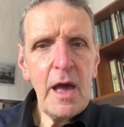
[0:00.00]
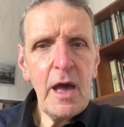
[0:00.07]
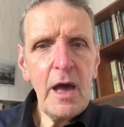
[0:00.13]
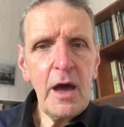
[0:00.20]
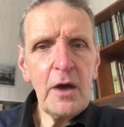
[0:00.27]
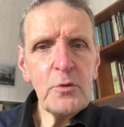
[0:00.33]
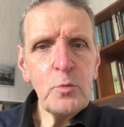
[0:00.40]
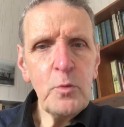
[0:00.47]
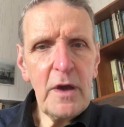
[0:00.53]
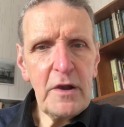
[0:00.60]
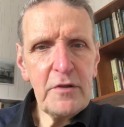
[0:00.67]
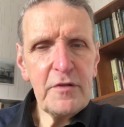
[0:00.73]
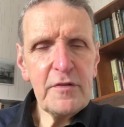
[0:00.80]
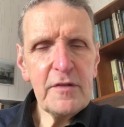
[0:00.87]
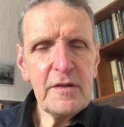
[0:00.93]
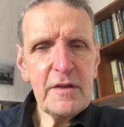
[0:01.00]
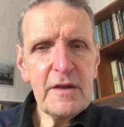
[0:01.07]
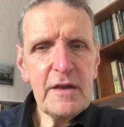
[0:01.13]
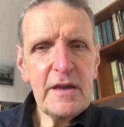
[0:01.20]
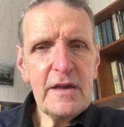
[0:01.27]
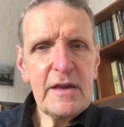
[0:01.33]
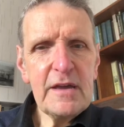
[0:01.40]
and wealth
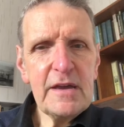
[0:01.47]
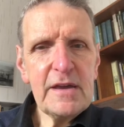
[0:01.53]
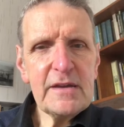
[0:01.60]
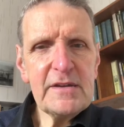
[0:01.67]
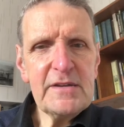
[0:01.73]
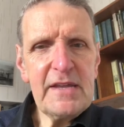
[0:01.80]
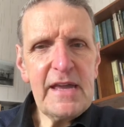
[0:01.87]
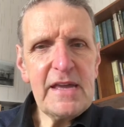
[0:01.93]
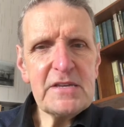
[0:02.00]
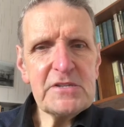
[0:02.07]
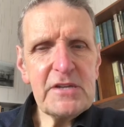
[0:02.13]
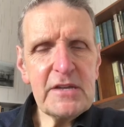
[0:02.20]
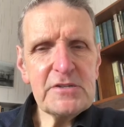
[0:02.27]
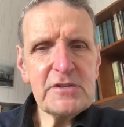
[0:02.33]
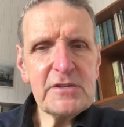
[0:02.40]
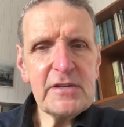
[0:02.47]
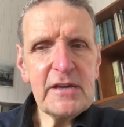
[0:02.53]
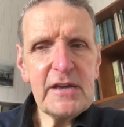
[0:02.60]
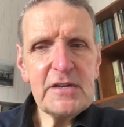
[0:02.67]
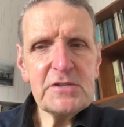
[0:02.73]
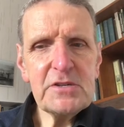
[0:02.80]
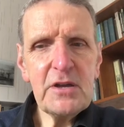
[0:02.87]
can
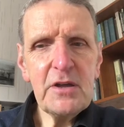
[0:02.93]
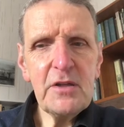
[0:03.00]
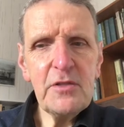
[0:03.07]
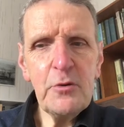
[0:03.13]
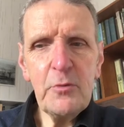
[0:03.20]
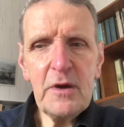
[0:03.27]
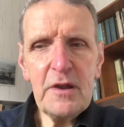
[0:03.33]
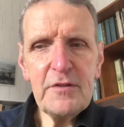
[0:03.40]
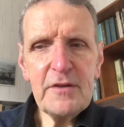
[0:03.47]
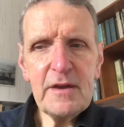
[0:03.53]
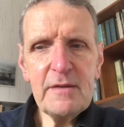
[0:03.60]
desensitize the wealthy.